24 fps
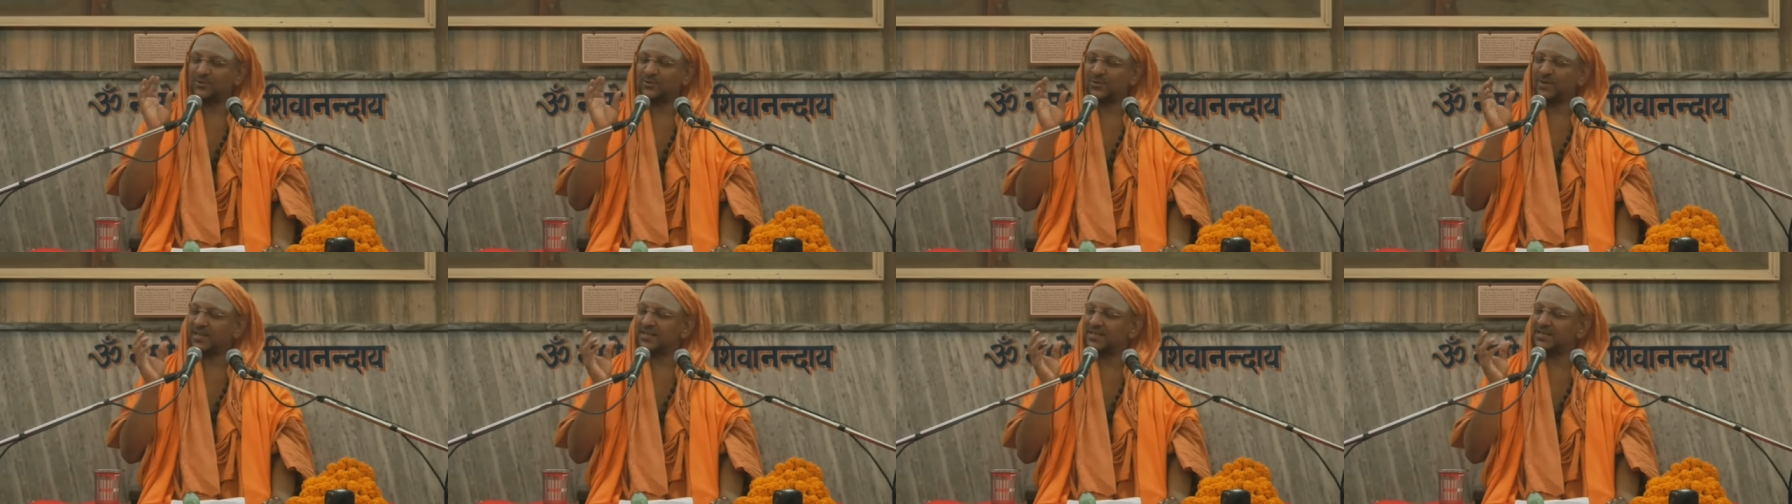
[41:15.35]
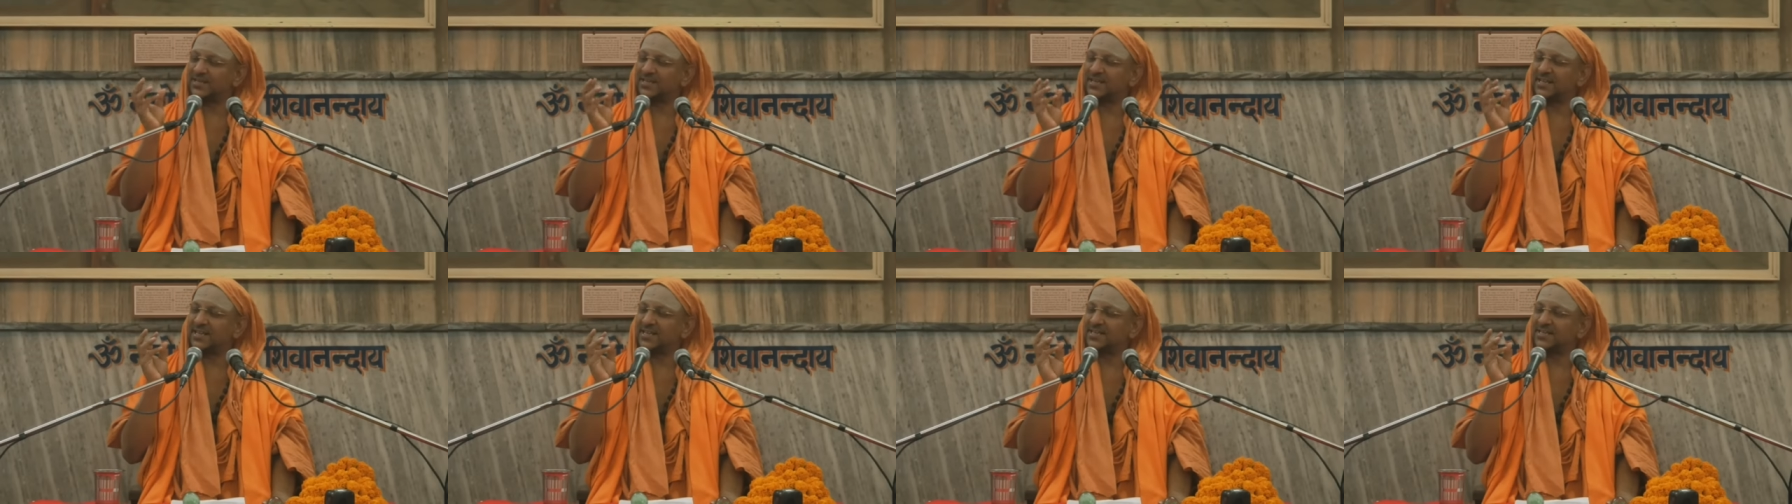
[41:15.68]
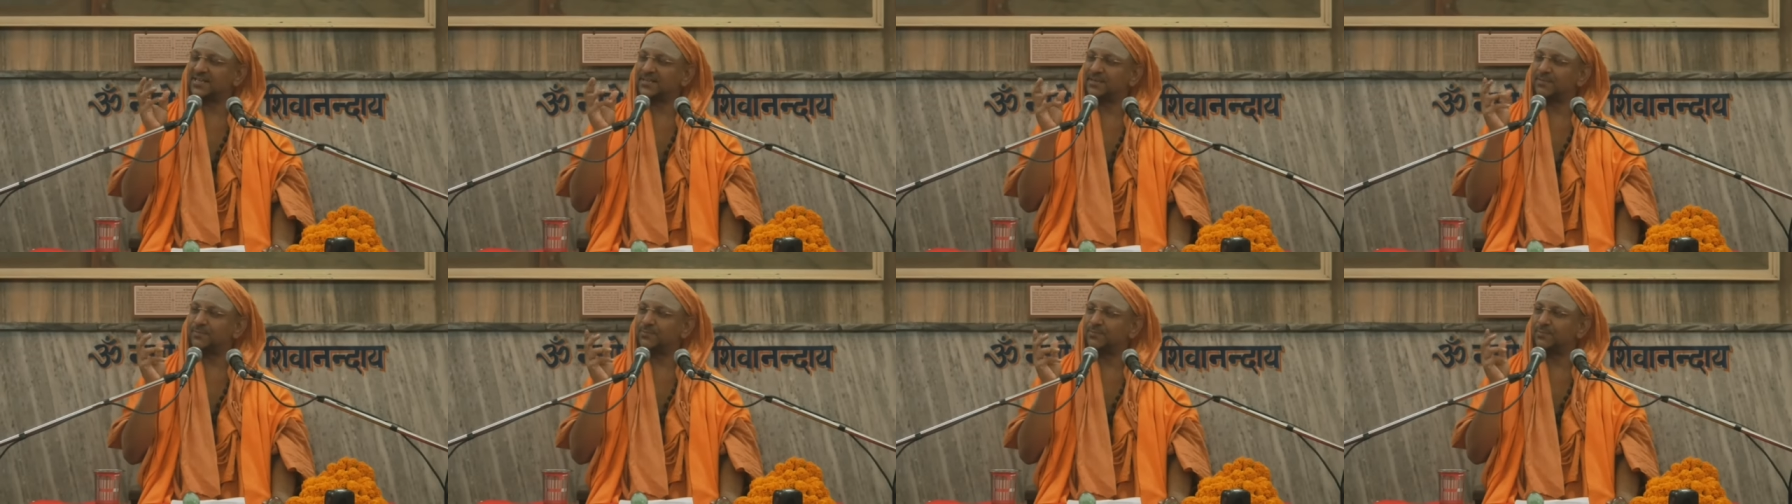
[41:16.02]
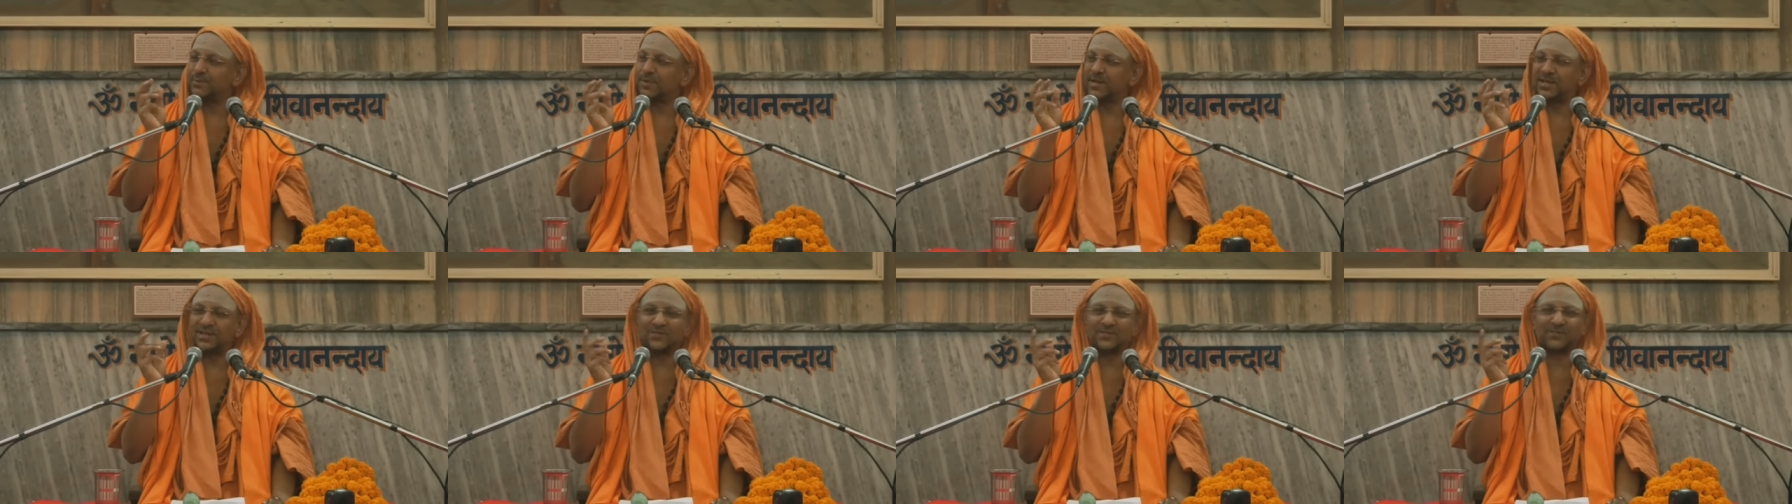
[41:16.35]
you can see a
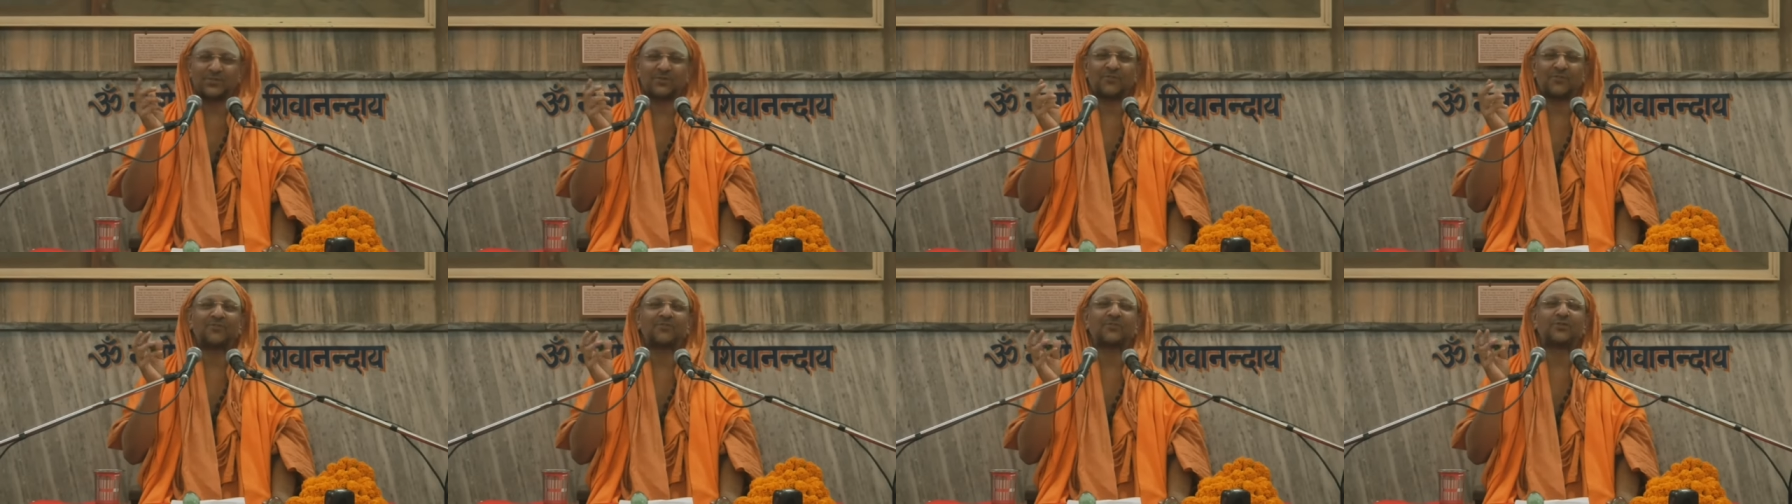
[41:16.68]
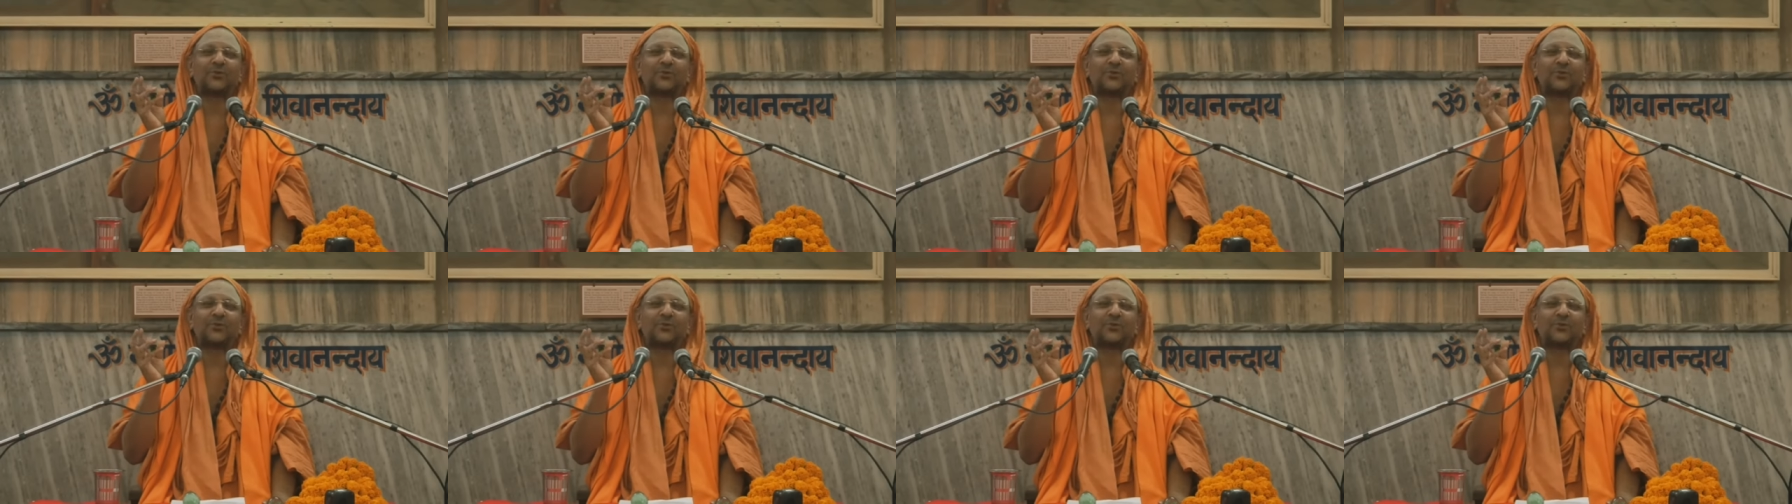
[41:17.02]
semblance of